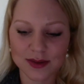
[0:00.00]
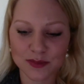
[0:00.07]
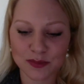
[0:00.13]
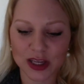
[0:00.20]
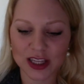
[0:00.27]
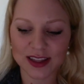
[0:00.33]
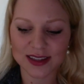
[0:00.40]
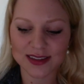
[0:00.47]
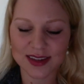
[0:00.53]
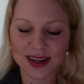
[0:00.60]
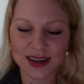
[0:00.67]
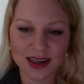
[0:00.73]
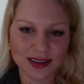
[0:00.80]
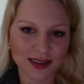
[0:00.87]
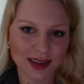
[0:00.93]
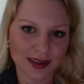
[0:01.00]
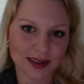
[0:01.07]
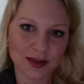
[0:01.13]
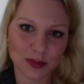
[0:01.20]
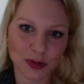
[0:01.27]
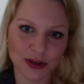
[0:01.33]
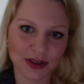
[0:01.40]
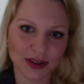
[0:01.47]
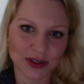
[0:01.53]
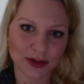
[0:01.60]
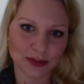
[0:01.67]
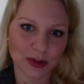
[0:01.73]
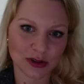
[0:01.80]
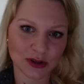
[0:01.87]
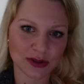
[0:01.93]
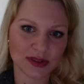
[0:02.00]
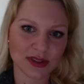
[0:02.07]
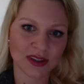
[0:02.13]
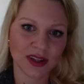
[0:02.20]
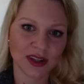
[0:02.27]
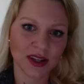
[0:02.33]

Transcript: But that's not accessible to most